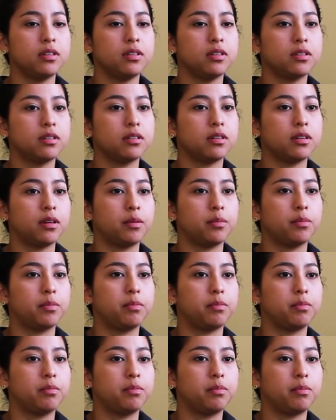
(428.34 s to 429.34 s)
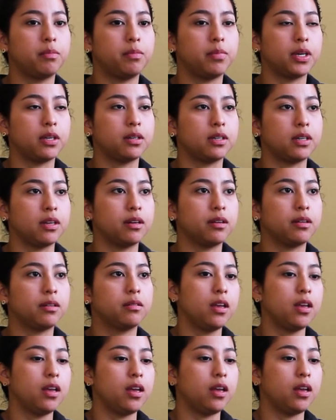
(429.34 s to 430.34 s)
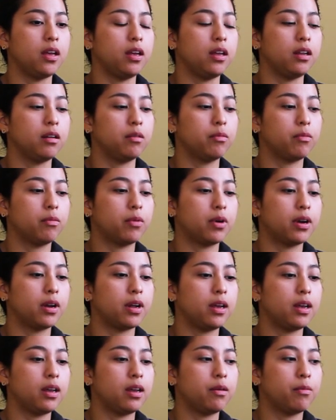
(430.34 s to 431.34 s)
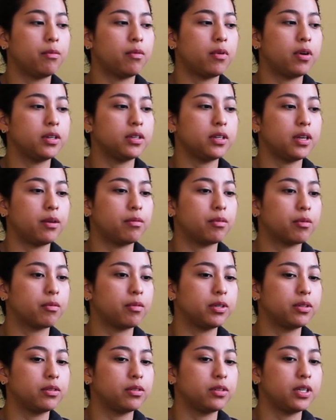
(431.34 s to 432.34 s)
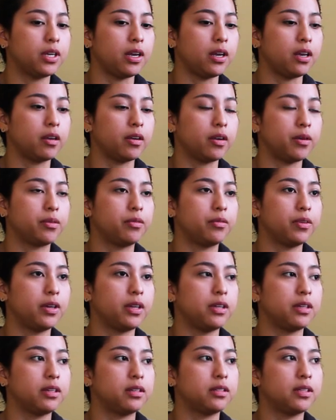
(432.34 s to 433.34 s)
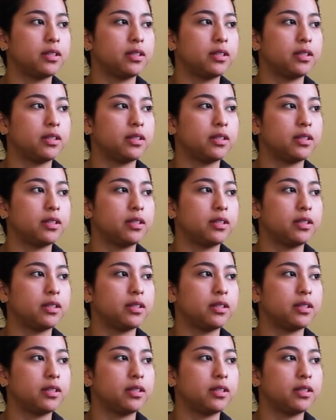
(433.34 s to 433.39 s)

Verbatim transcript: is a big deal. And what I want everyone to take out of it is